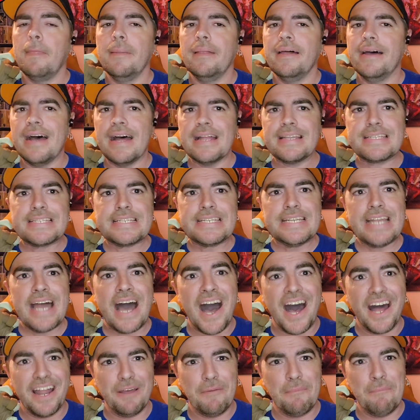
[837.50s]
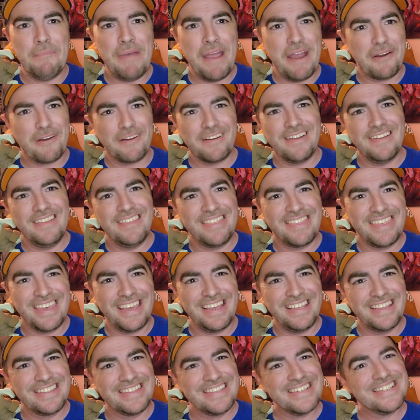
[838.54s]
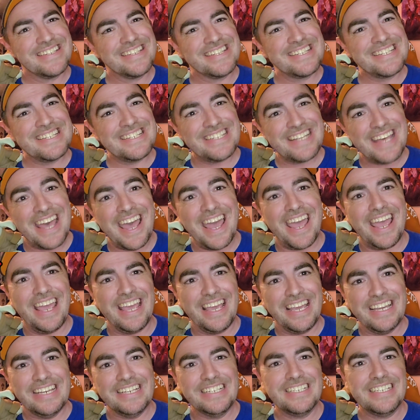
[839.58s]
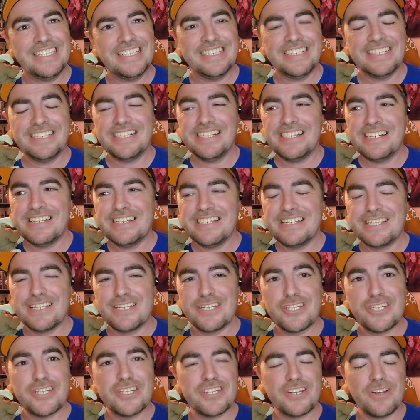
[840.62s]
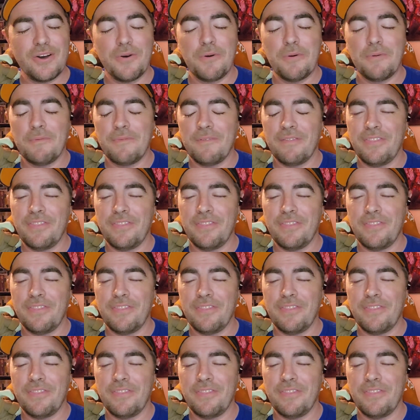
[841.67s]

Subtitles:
That's not a Merrin thing to say. So,